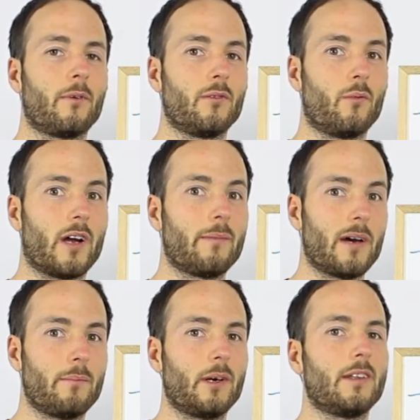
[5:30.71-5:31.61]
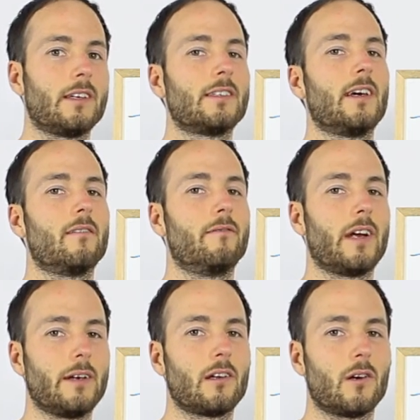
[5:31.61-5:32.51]
We want to buy buildings
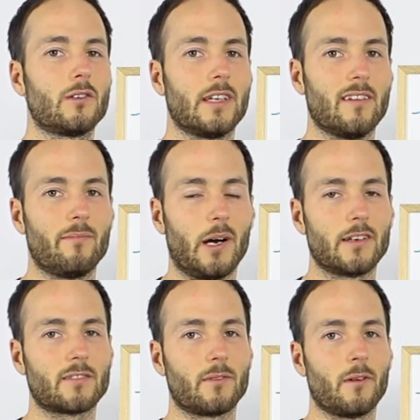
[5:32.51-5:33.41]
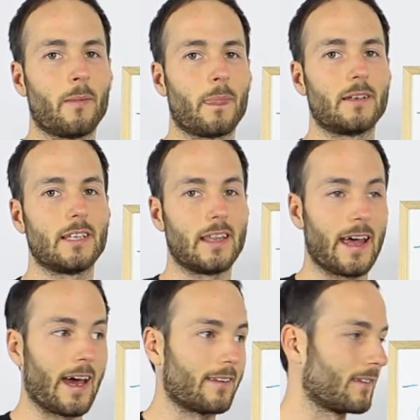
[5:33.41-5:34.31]
very close, if possible, to
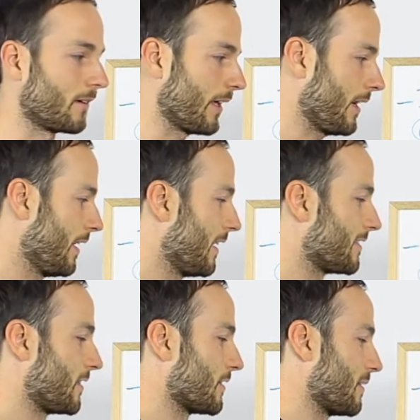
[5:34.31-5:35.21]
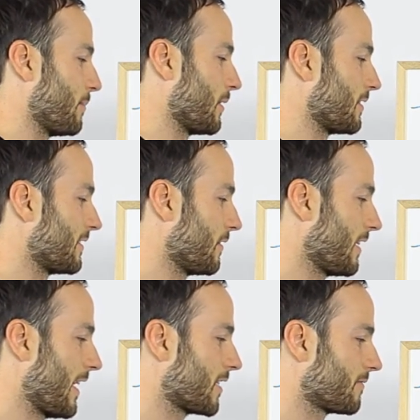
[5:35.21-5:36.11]
that, okay? As long as the building still
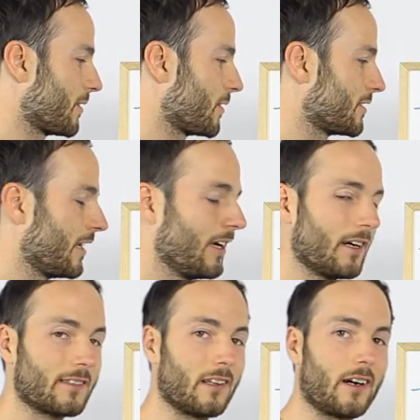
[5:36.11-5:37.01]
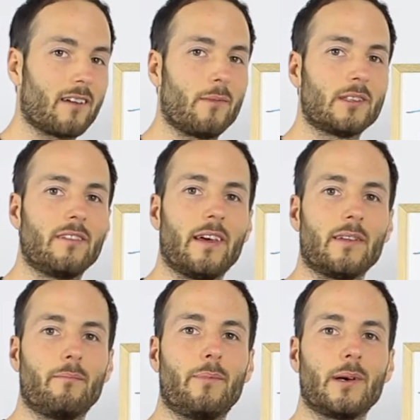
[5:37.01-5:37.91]
cash flows. A lot of
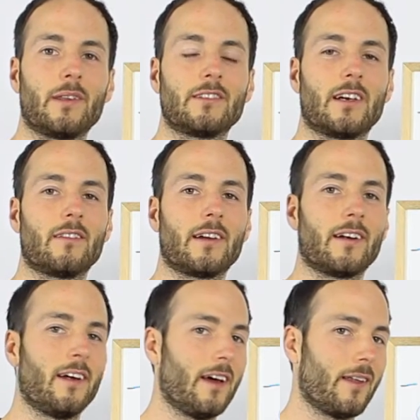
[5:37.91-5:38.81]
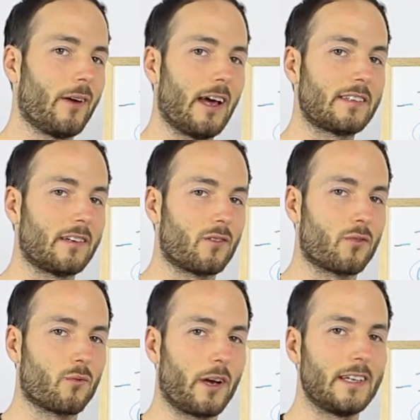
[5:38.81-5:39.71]
multifamily buildings out there, they're asking
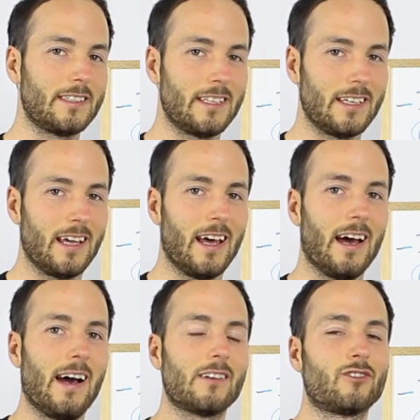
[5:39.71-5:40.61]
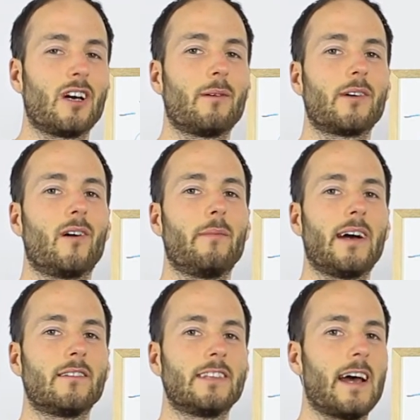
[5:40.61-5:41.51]
crazy astronomical
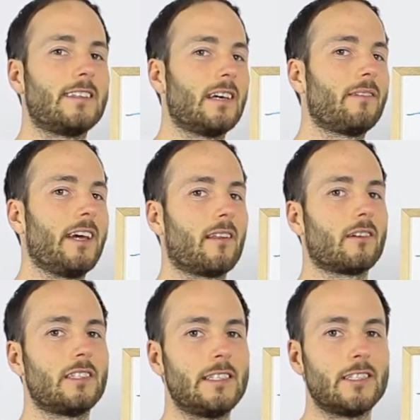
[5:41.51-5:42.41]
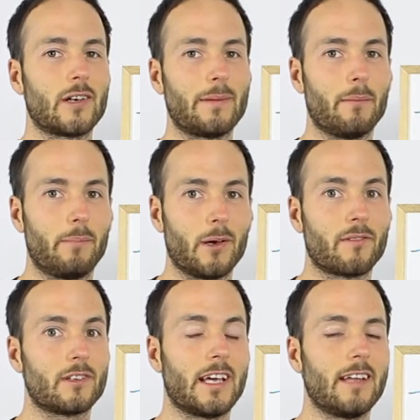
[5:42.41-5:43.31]
amounts as if the LRT's already been
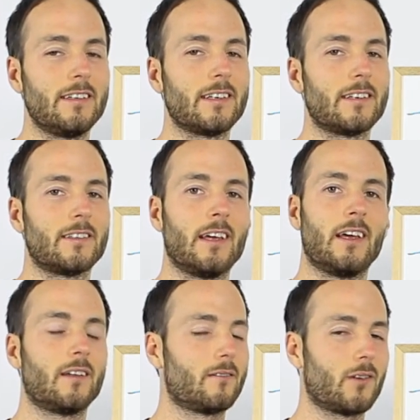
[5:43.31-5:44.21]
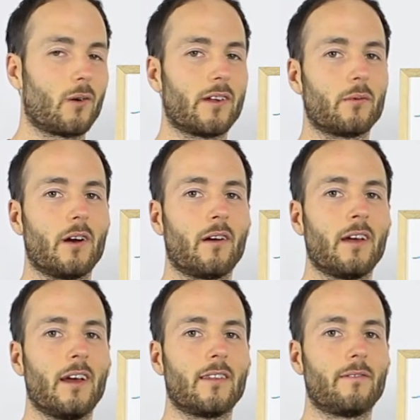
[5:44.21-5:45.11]
built for 10 years. Totally
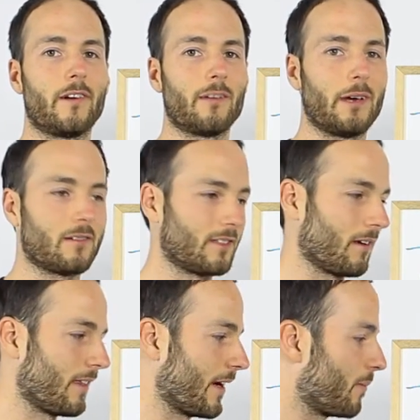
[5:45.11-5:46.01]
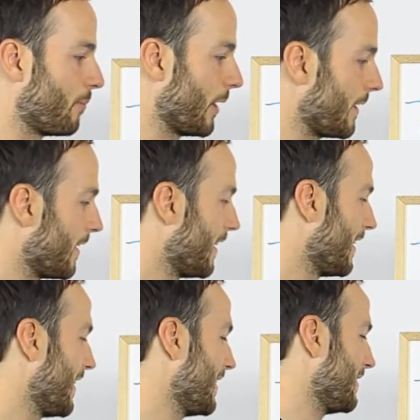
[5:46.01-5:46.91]
wrong. The fundamentals aren't there, but
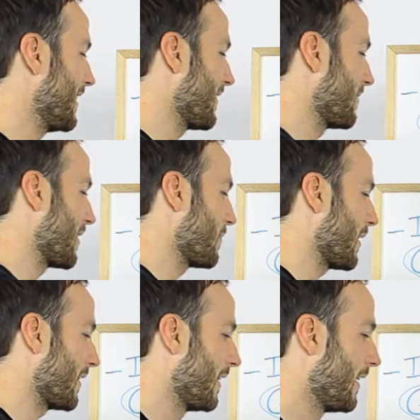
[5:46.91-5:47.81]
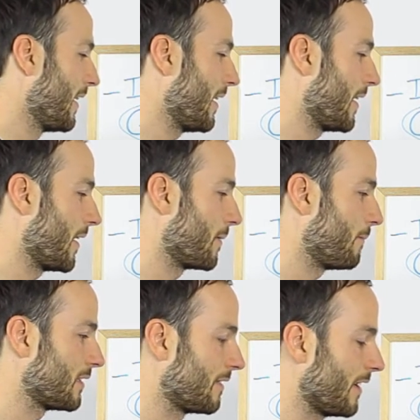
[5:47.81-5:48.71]
you definitely want to buy
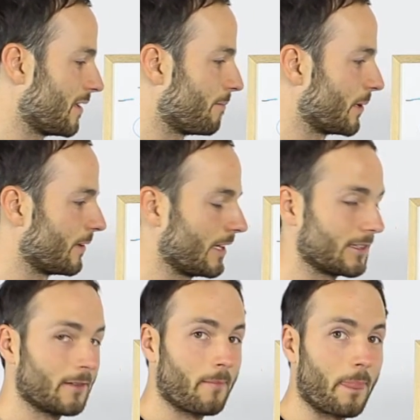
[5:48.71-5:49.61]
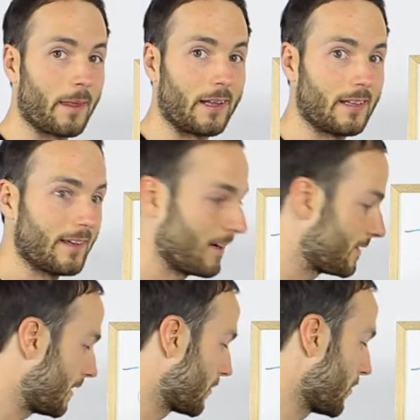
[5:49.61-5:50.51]
multifamily buildings in the
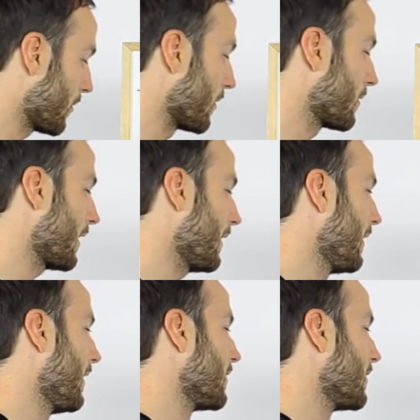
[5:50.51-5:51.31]
downtown core, okay?